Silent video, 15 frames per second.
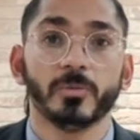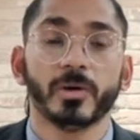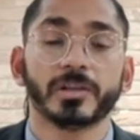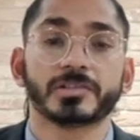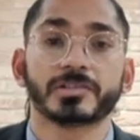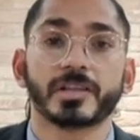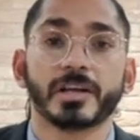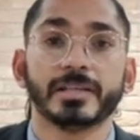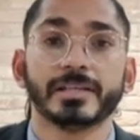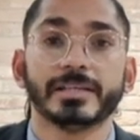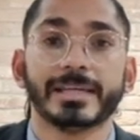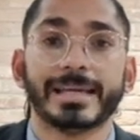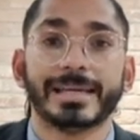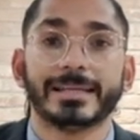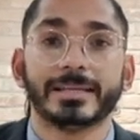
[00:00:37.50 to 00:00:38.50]
1 studied
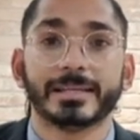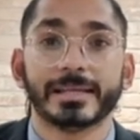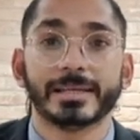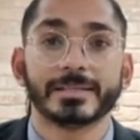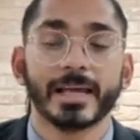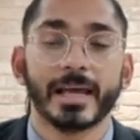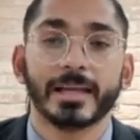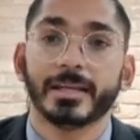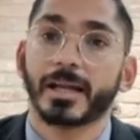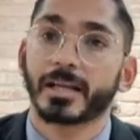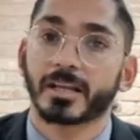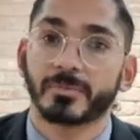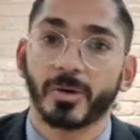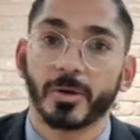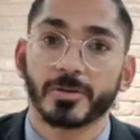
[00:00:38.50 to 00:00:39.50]
in year 10 and
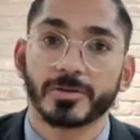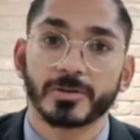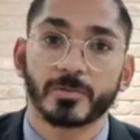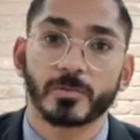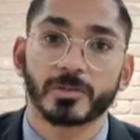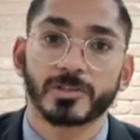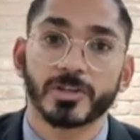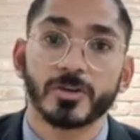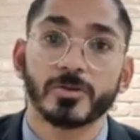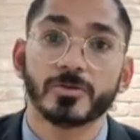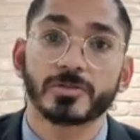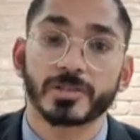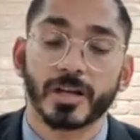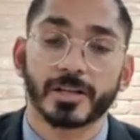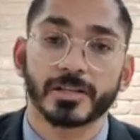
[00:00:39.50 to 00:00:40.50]
component 2
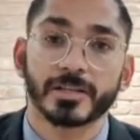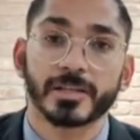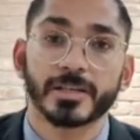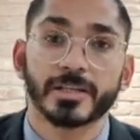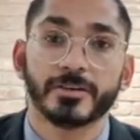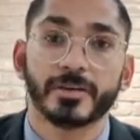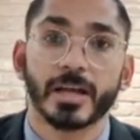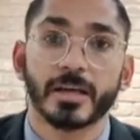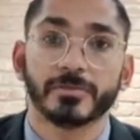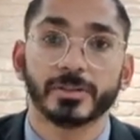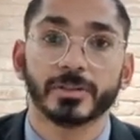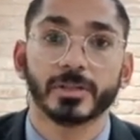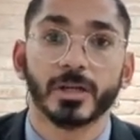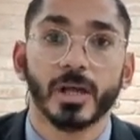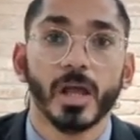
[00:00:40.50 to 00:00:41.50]
studied in year 11.
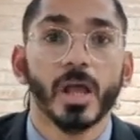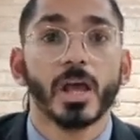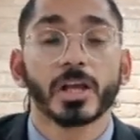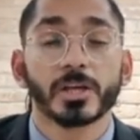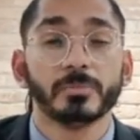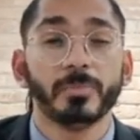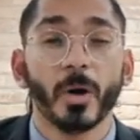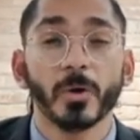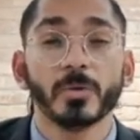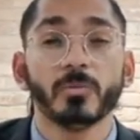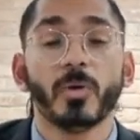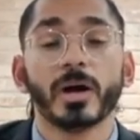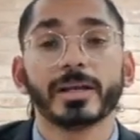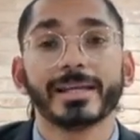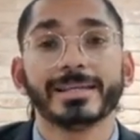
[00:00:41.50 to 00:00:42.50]
Component
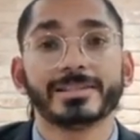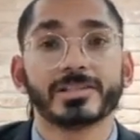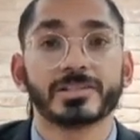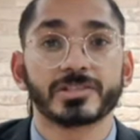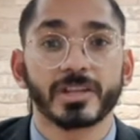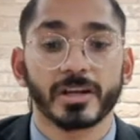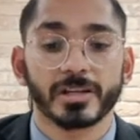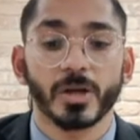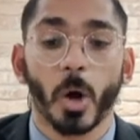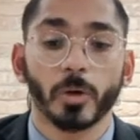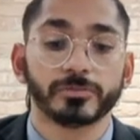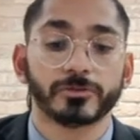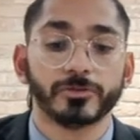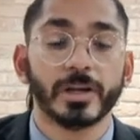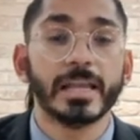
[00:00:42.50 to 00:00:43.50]
1 is the study
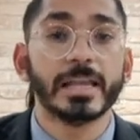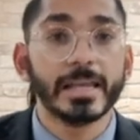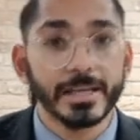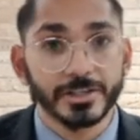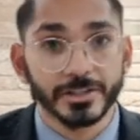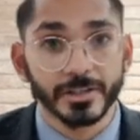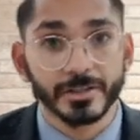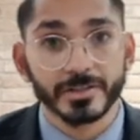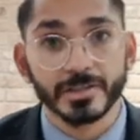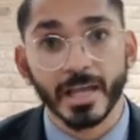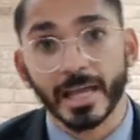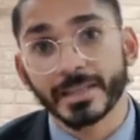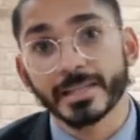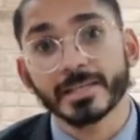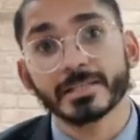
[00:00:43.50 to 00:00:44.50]
of religions,
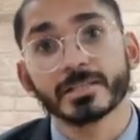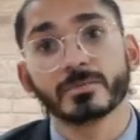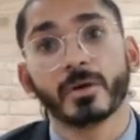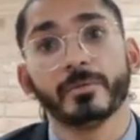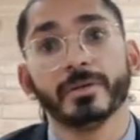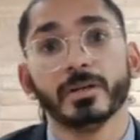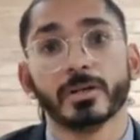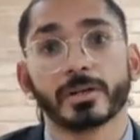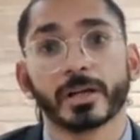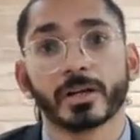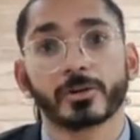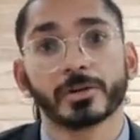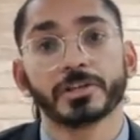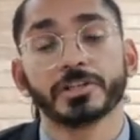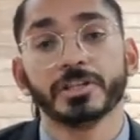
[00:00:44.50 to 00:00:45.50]
and this is where we look at
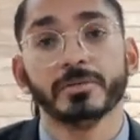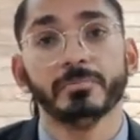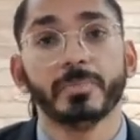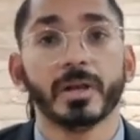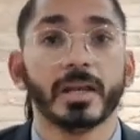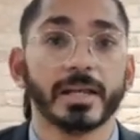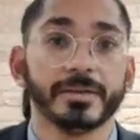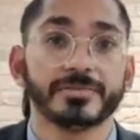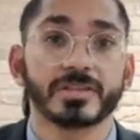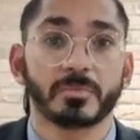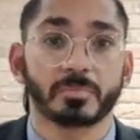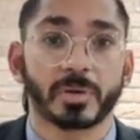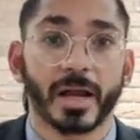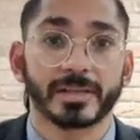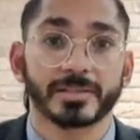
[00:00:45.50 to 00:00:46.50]
Christian beliefs
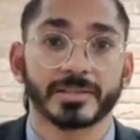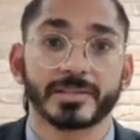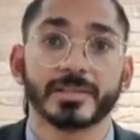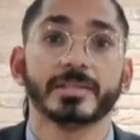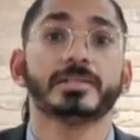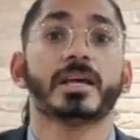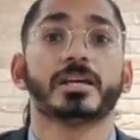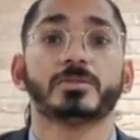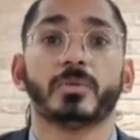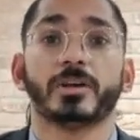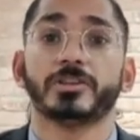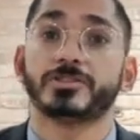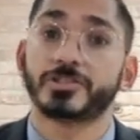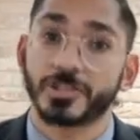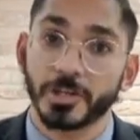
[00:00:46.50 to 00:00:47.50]
and practices as well
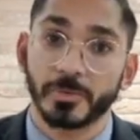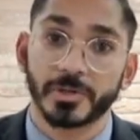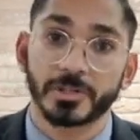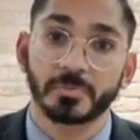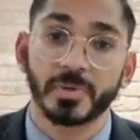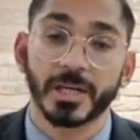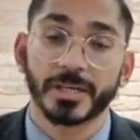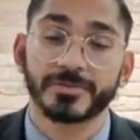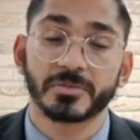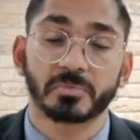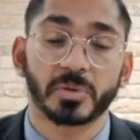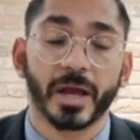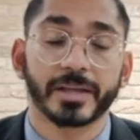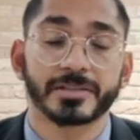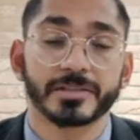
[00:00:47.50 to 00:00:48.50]
as Jewish beliefs and
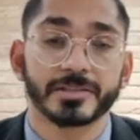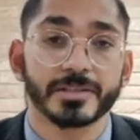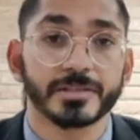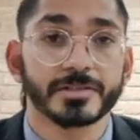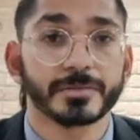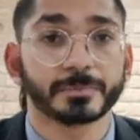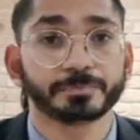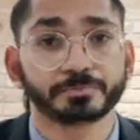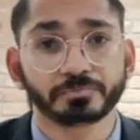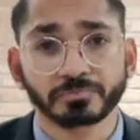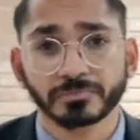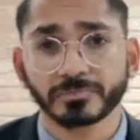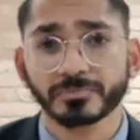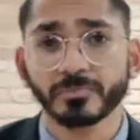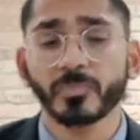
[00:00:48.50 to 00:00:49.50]
practices.
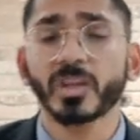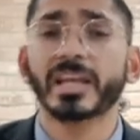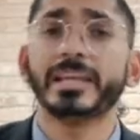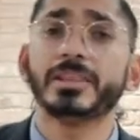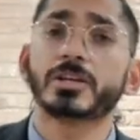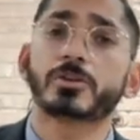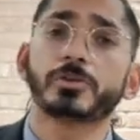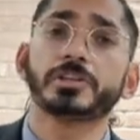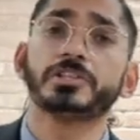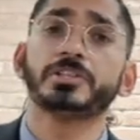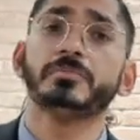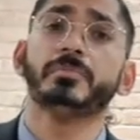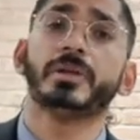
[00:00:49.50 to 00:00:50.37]
In the Christian